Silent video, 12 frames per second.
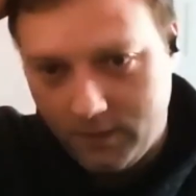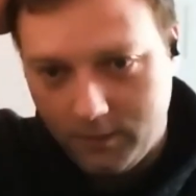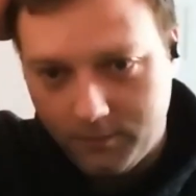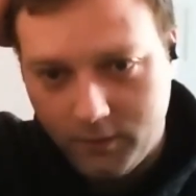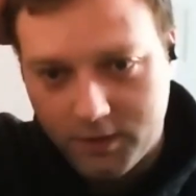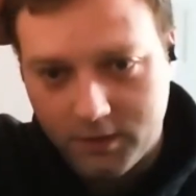
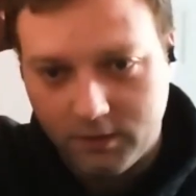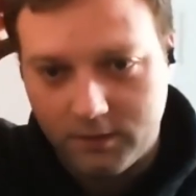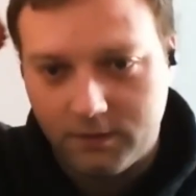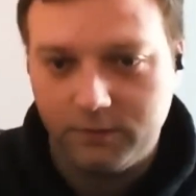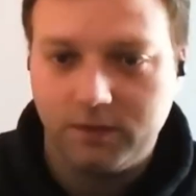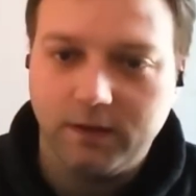follow-up question,
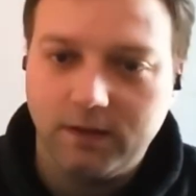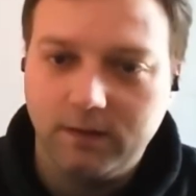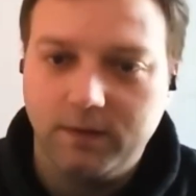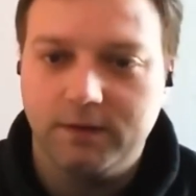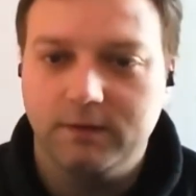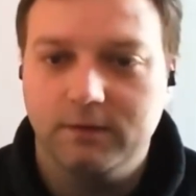because you were talking
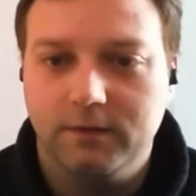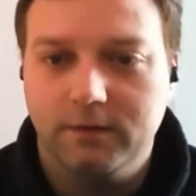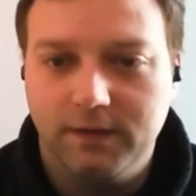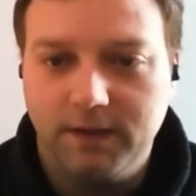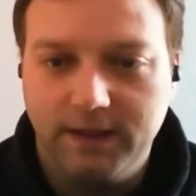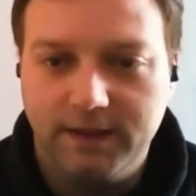about your
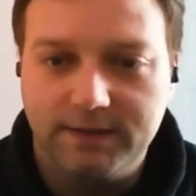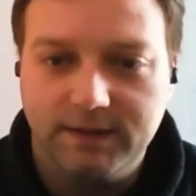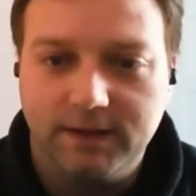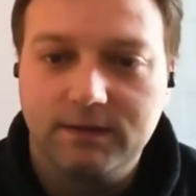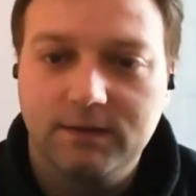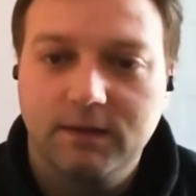data
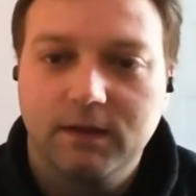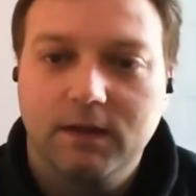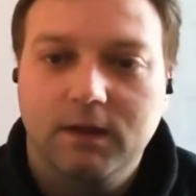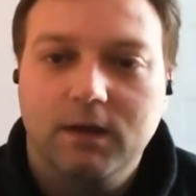sets.